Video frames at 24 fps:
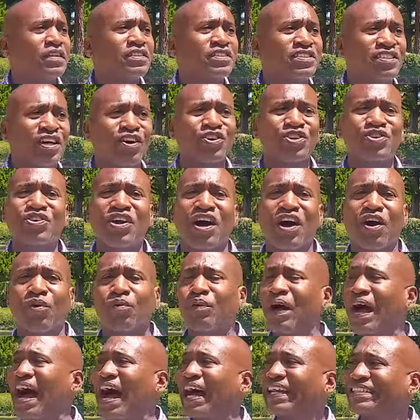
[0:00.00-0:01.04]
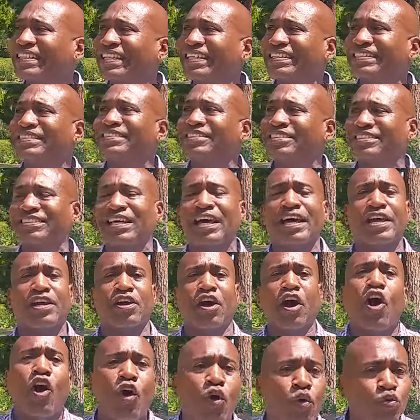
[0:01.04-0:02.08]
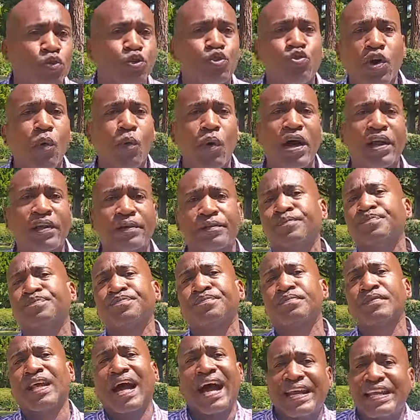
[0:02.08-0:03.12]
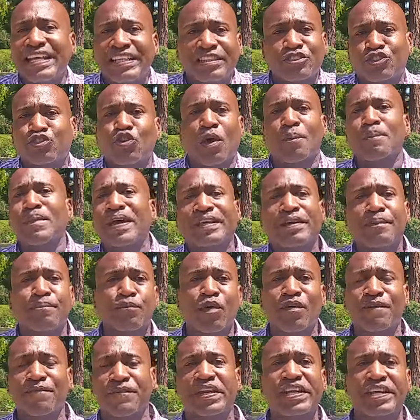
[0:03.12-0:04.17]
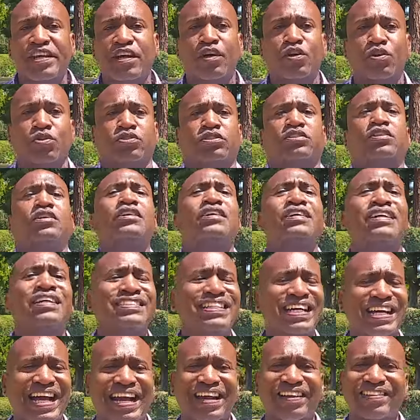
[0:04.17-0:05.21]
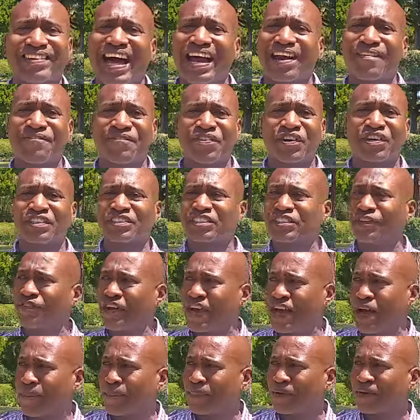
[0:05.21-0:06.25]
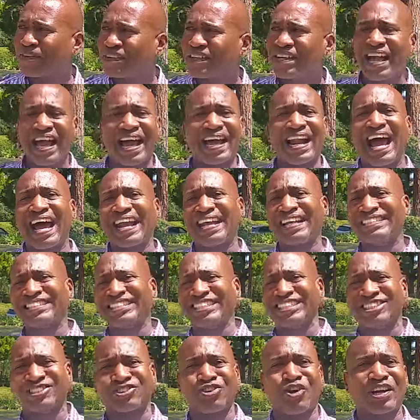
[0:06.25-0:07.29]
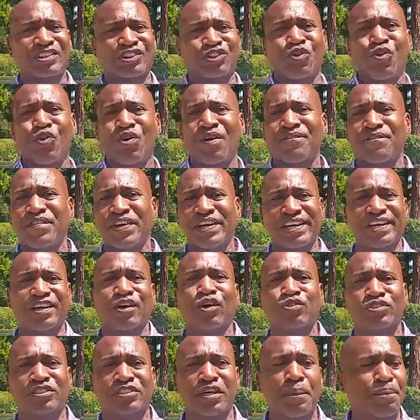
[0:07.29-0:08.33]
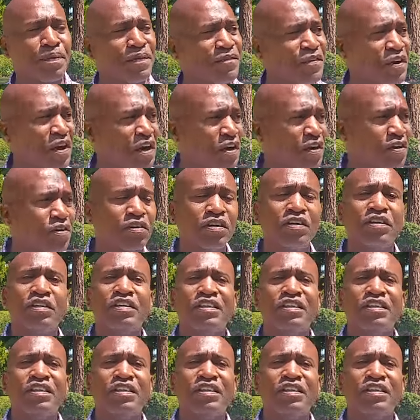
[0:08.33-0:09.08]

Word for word: So, you know, I didn't say, oh, you know what? I need to start making more videos because I got a lot of footage of Amber and I didn't just start throwing videos up of her